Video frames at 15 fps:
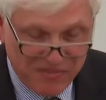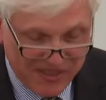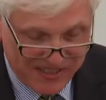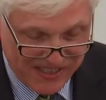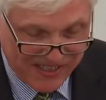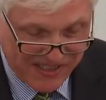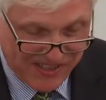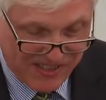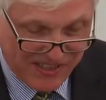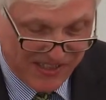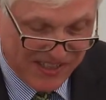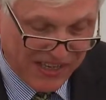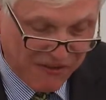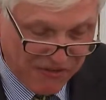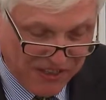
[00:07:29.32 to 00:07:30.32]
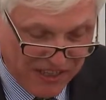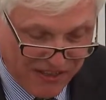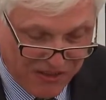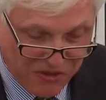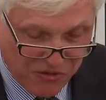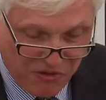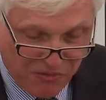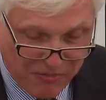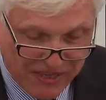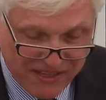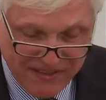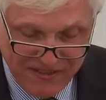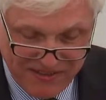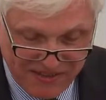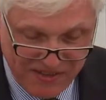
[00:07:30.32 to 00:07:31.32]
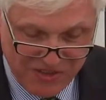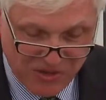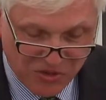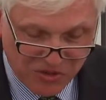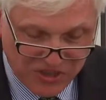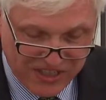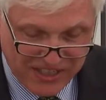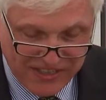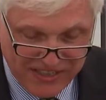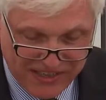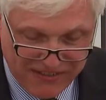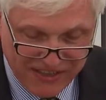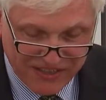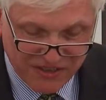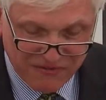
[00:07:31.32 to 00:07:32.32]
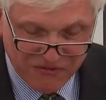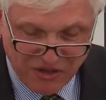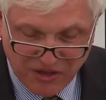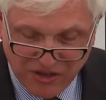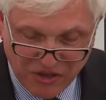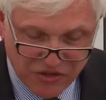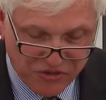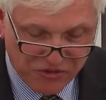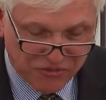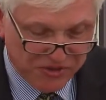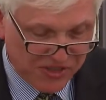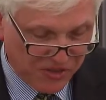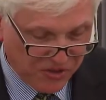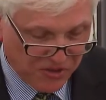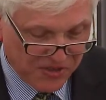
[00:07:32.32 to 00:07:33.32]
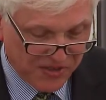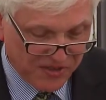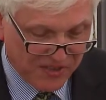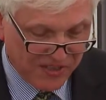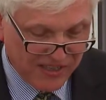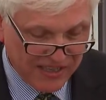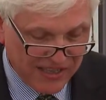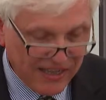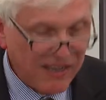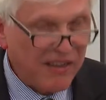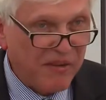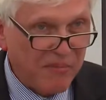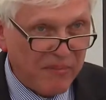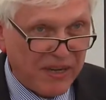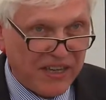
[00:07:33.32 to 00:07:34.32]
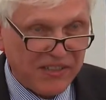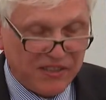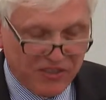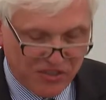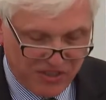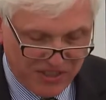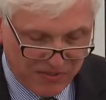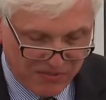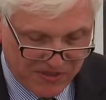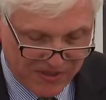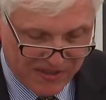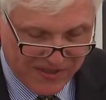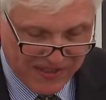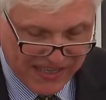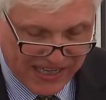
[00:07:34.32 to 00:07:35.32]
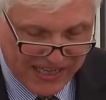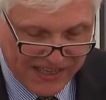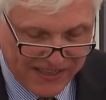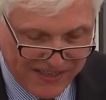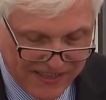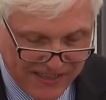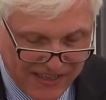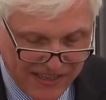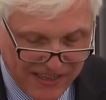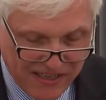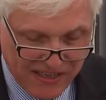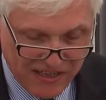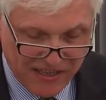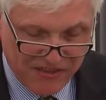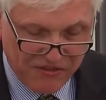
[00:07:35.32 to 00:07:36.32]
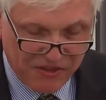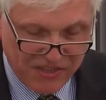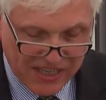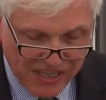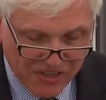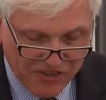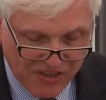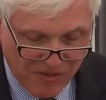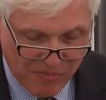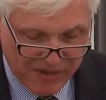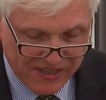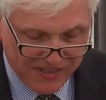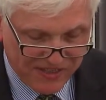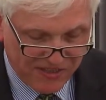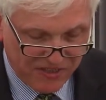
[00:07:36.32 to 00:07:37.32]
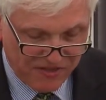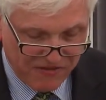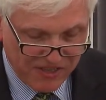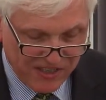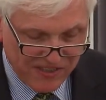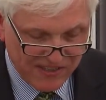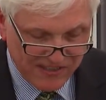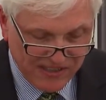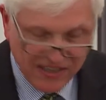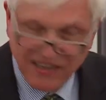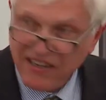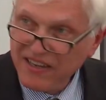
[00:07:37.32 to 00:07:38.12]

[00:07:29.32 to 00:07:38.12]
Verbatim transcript: Mrs. Stephanie Toothman, Associate Director for Cultural Resources, Partnerships and Science of the National Park Service,